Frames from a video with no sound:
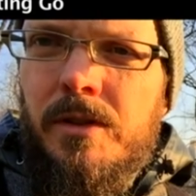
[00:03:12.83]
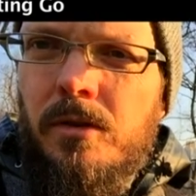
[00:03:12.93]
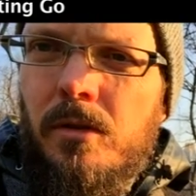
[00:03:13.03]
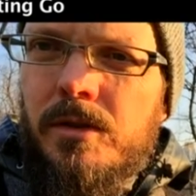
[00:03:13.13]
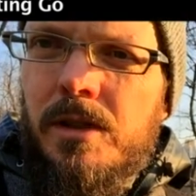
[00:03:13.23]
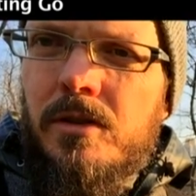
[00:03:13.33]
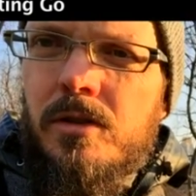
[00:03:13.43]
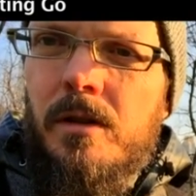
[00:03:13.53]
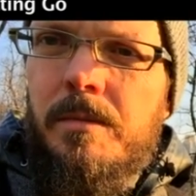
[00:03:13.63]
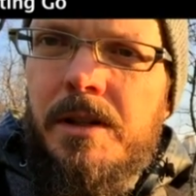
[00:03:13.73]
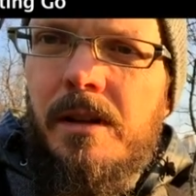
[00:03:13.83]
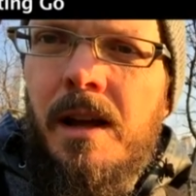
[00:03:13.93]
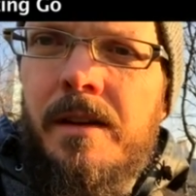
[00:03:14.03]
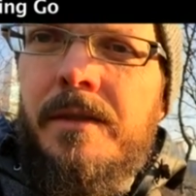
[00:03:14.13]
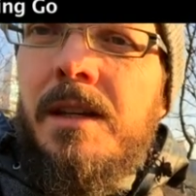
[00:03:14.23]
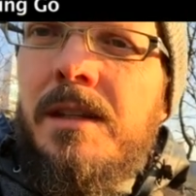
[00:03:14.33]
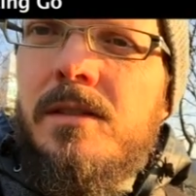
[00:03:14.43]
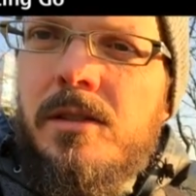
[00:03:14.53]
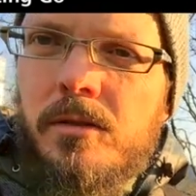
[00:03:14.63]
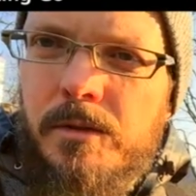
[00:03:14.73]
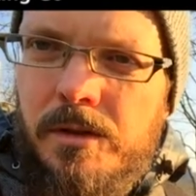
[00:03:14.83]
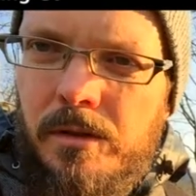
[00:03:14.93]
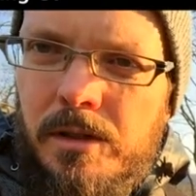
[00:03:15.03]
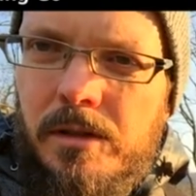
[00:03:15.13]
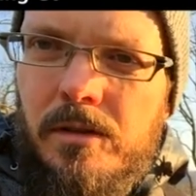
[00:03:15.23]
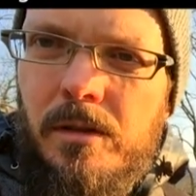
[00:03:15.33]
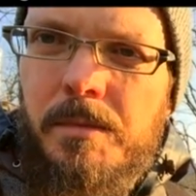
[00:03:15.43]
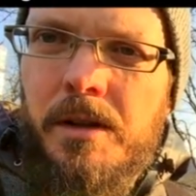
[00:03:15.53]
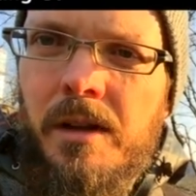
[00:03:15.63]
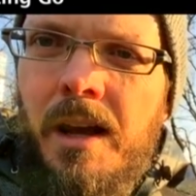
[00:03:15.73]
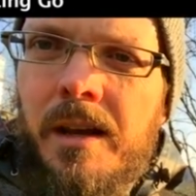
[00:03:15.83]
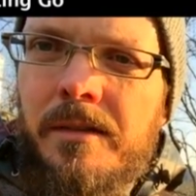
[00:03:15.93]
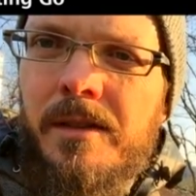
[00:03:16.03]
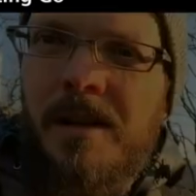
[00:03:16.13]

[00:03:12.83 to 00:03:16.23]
results can show up in your life, the easier results can show up in your life.